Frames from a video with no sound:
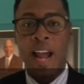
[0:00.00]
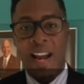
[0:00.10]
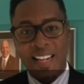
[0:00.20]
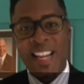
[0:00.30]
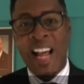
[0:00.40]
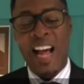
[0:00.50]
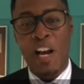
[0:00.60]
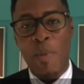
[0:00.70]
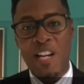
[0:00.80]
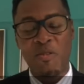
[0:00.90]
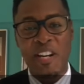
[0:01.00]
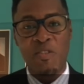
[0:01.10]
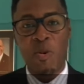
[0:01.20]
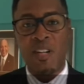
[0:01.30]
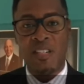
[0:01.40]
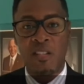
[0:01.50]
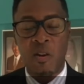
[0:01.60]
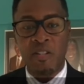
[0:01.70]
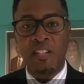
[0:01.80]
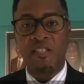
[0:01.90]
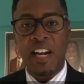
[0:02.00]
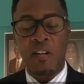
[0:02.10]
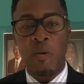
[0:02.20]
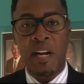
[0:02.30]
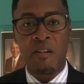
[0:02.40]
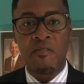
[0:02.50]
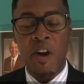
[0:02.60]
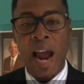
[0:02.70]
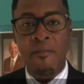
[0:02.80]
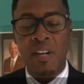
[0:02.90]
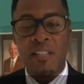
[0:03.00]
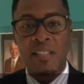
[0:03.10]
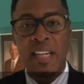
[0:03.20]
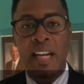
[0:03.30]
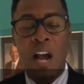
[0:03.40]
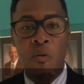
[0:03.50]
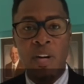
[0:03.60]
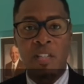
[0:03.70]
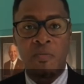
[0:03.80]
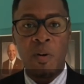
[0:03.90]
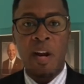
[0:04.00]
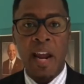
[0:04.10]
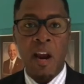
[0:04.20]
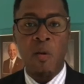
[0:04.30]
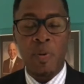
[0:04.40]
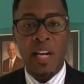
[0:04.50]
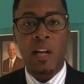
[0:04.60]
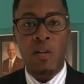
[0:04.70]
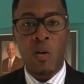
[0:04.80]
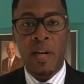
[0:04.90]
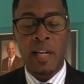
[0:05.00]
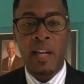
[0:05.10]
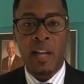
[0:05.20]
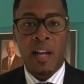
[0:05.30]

Hi, Hi I'm Andre Jordan, Associate State Director for Advocacy and Outreach for AARP Illinois.